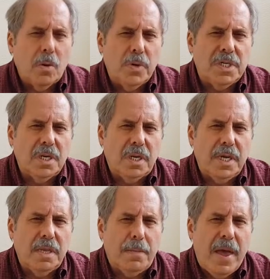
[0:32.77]
Recently,
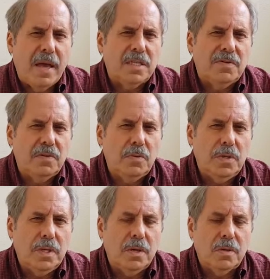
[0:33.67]
in the past few
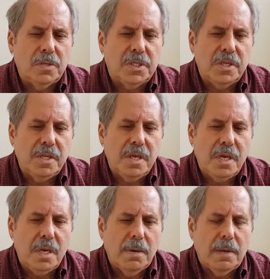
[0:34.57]
years,
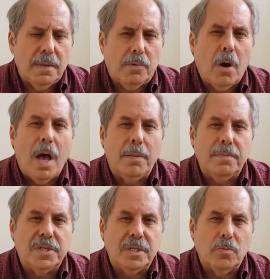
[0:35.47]
the
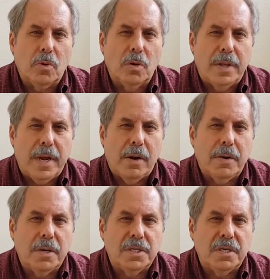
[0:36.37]
problems in rural
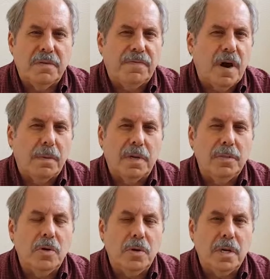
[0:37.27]
areas and farm
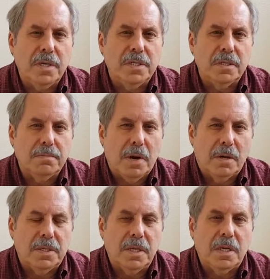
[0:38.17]
communities in
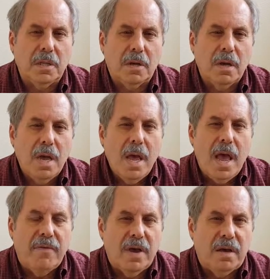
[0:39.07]
particular
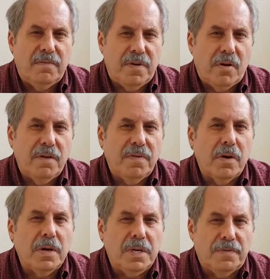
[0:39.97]
have gotten very,
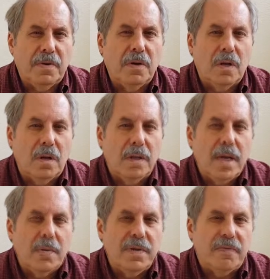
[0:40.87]
very difficult.
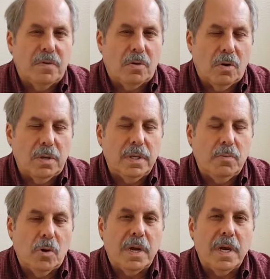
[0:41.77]
And we're currently
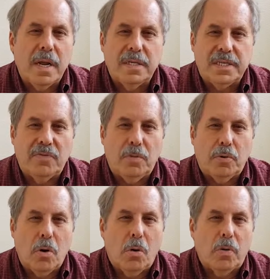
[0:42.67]
working on several
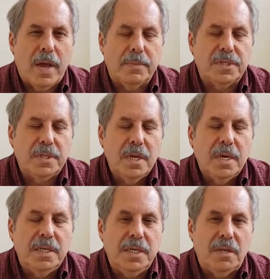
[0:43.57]
programs
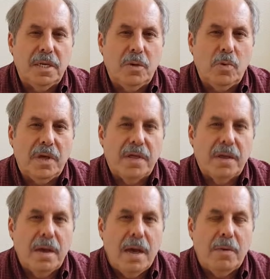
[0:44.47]
dealing with
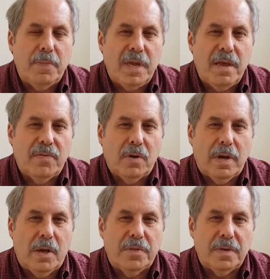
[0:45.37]
how behavioral
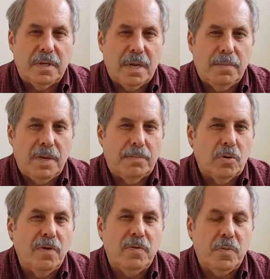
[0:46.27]
health can be
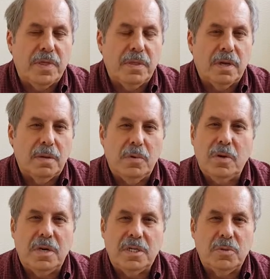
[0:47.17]
improved within the
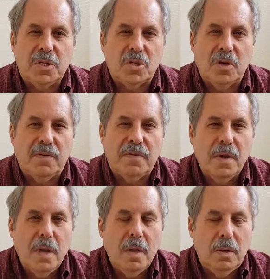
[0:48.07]
communities we serve.
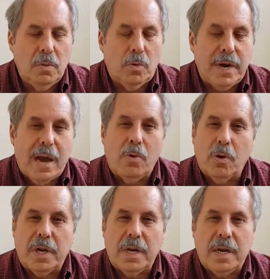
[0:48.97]
We're now
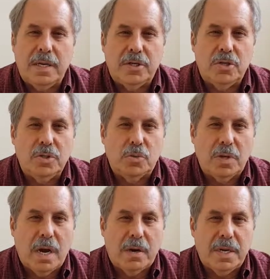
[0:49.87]
working on issues
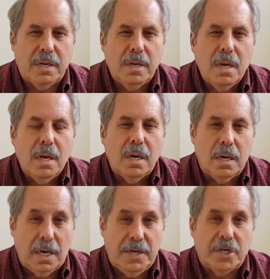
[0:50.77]
regarding
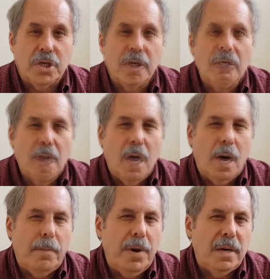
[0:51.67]
addiction.
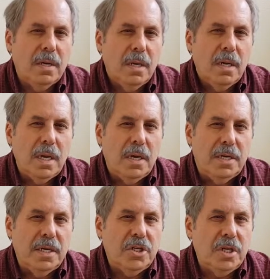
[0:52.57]
But in
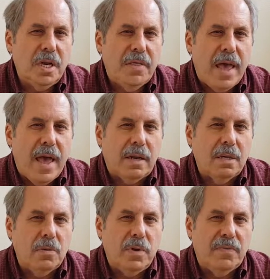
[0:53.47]
addition to that,
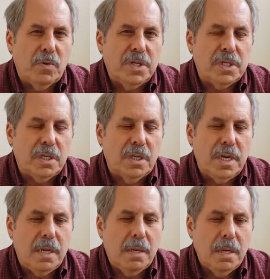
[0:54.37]
we've
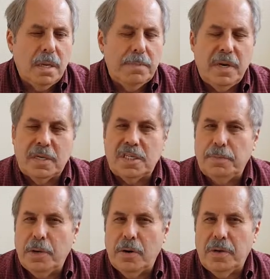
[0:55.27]
recently been
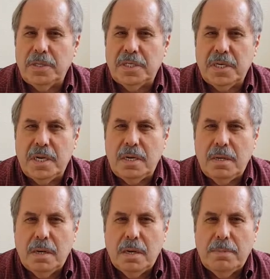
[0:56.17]
experiencing
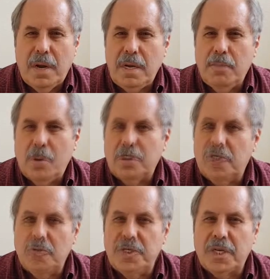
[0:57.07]
many more
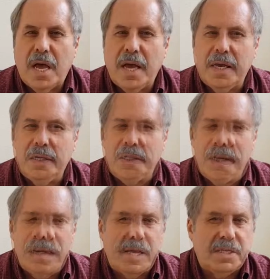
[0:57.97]
suicides,
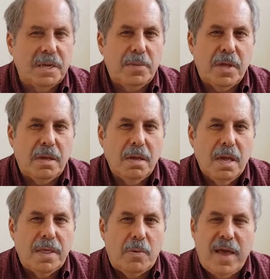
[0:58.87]
and that's
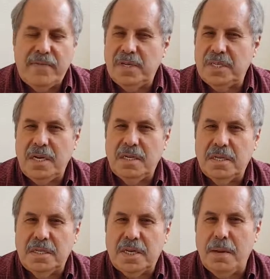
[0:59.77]
something that we haven't seen to
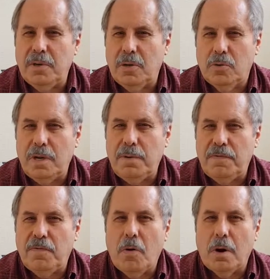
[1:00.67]
the same degree
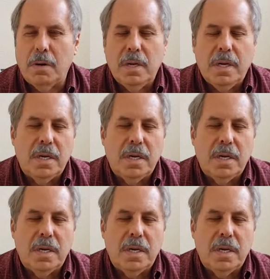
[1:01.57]
before.